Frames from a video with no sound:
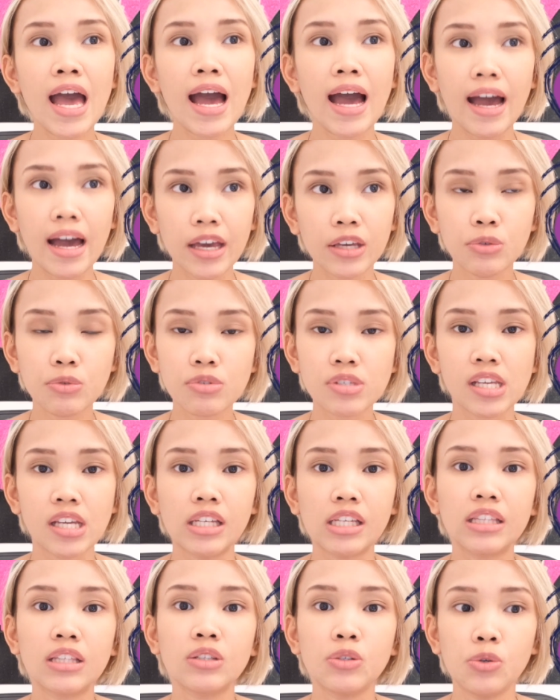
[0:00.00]

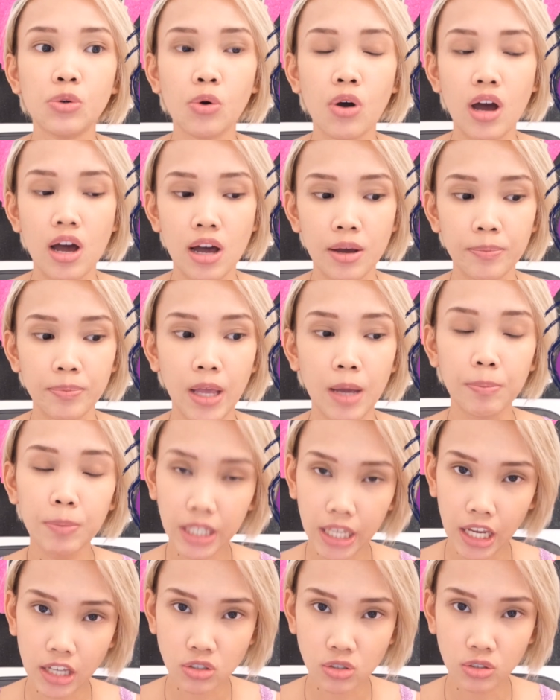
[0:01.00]
aayusin yung
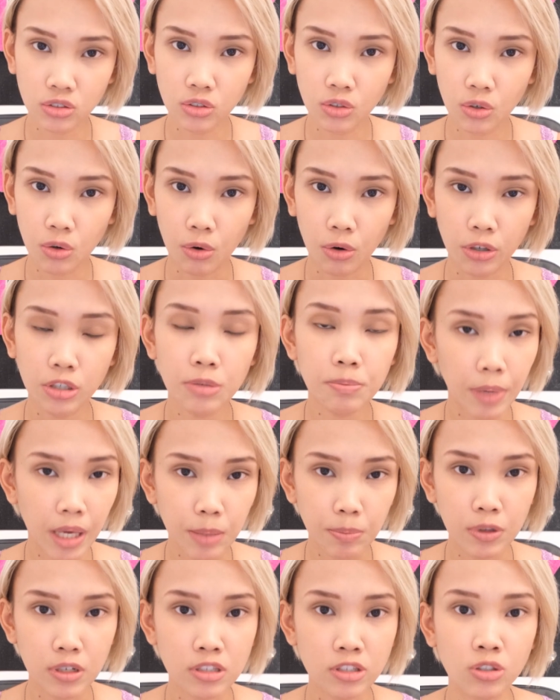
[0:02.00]
application nyo or yung
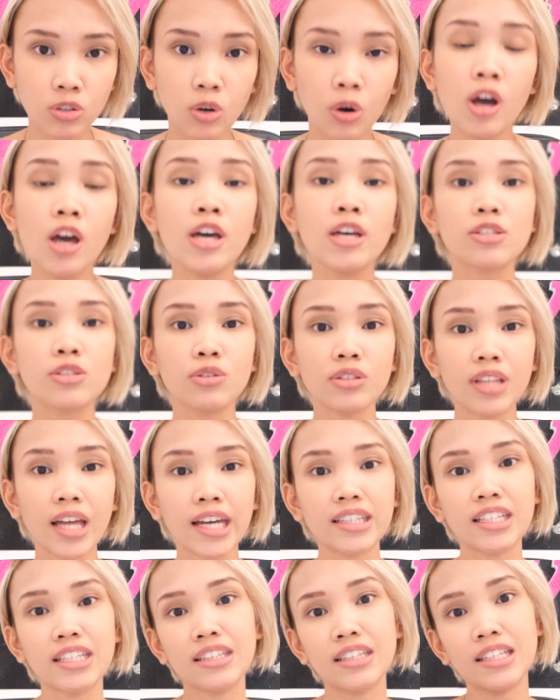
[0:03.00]
papers nyo so
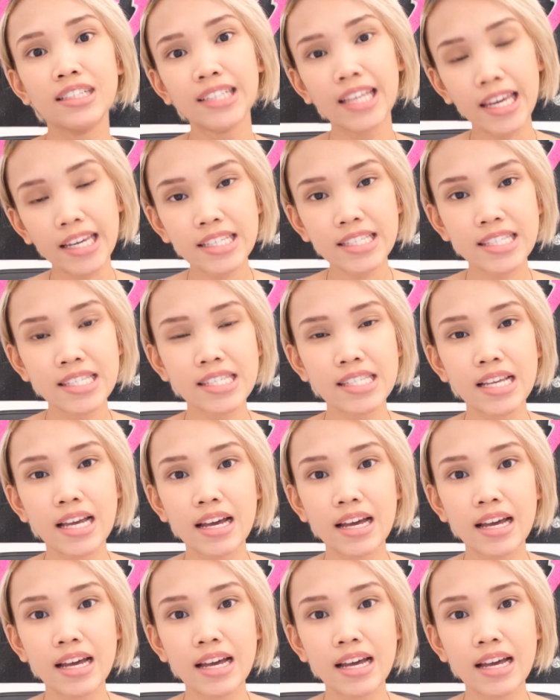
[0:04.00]
that in the next